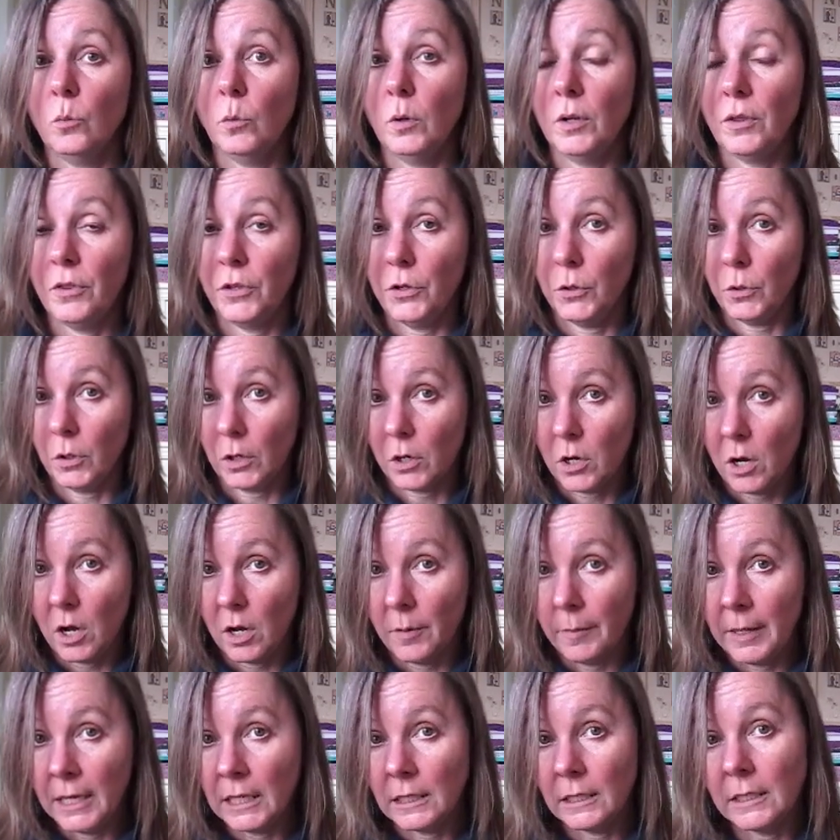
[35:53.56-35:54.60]
with your
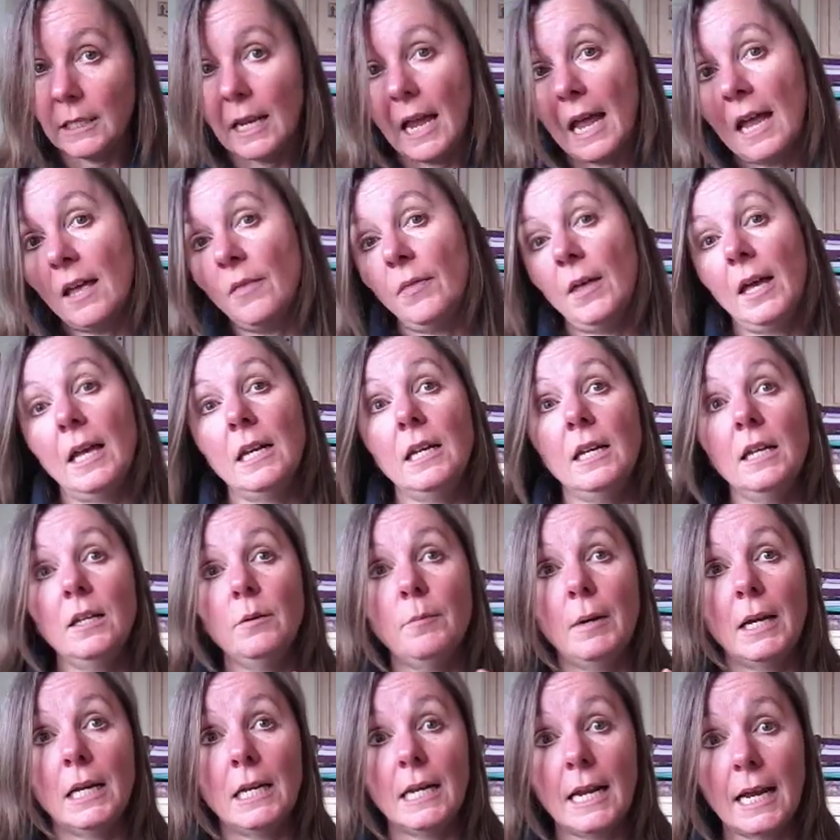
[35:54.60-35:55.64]
comment and then in
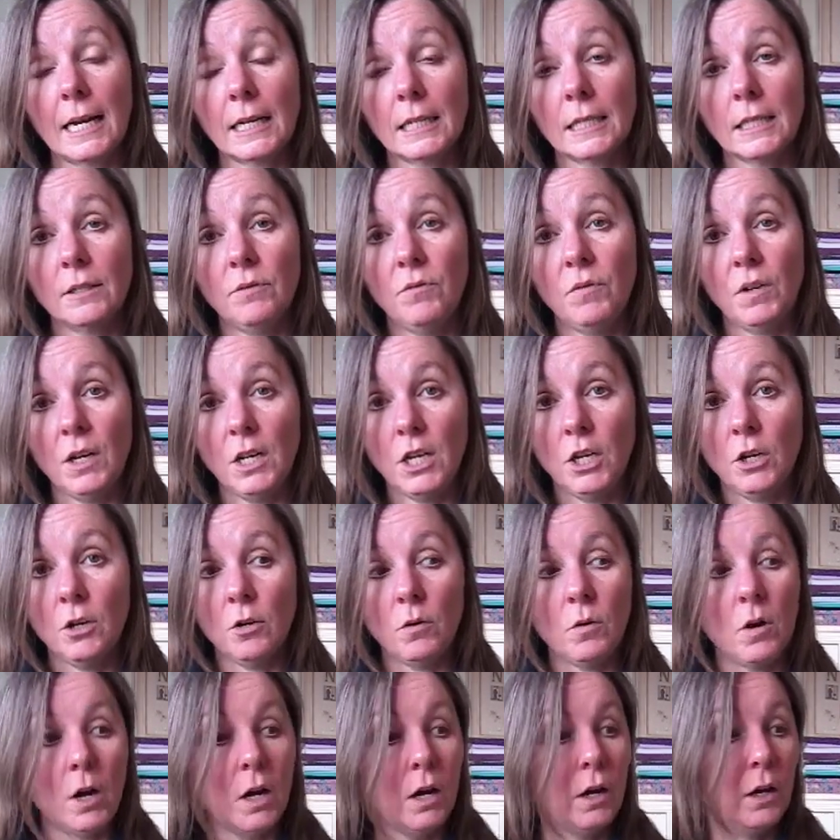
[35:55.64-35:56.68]
my next
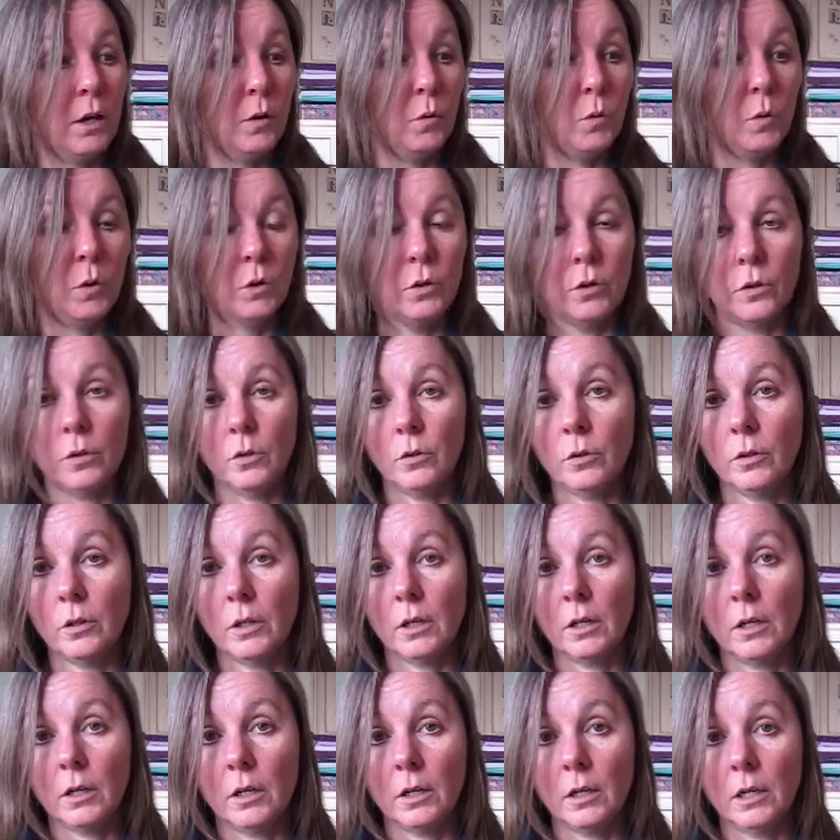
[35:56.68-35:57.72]
video I will
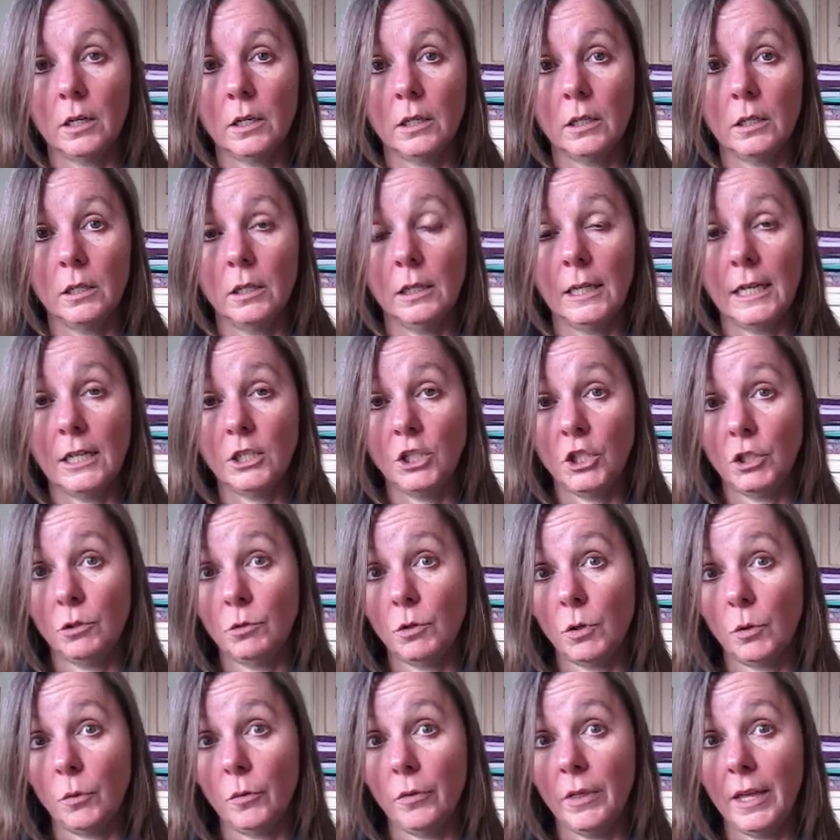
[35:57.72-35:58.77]
uh, let you
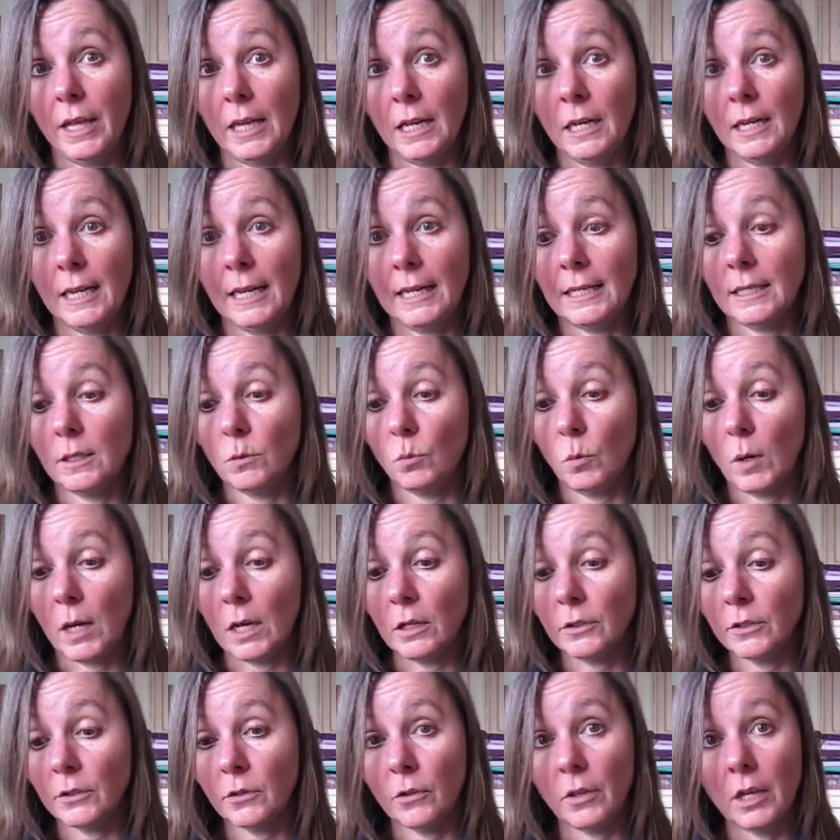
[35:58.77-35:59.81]
know then as
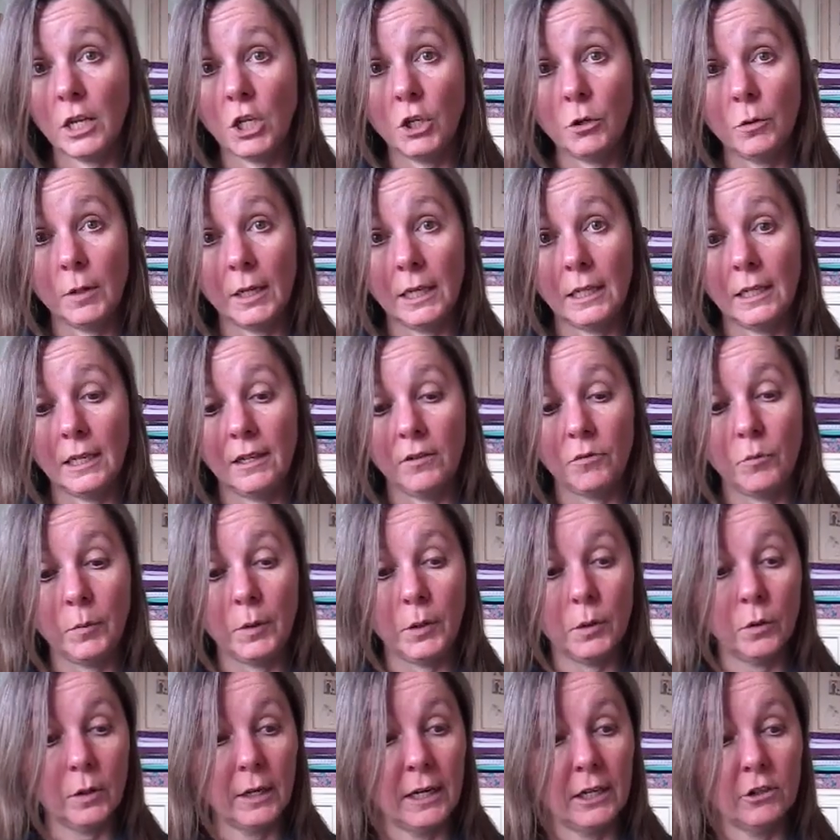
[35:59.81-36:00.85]
well so that you can give
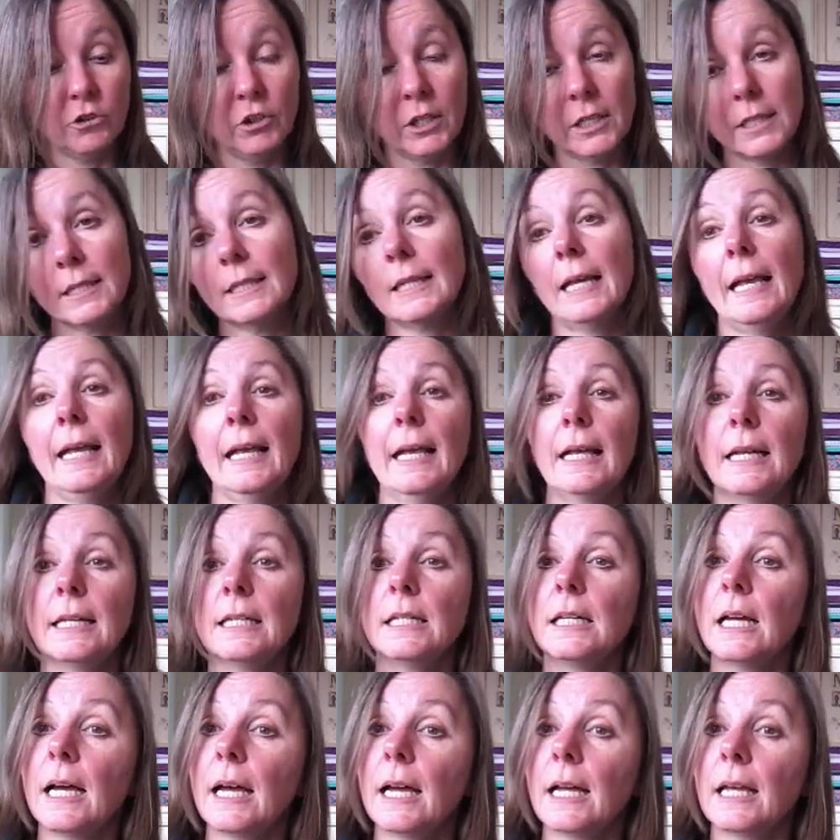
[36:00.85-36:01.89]
me your address
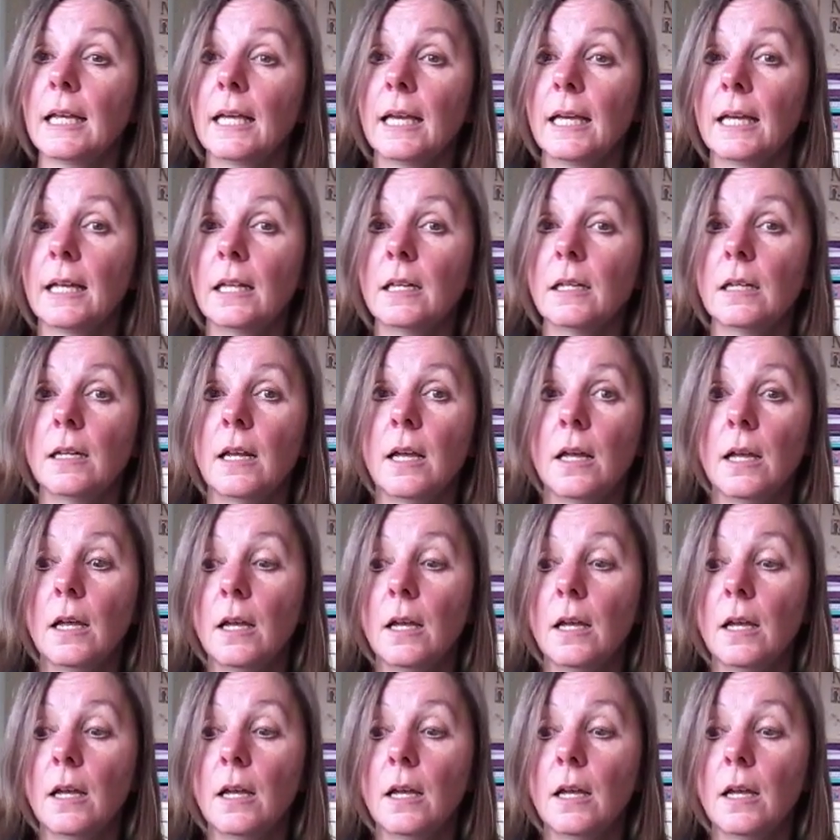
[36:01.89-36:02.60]
and I can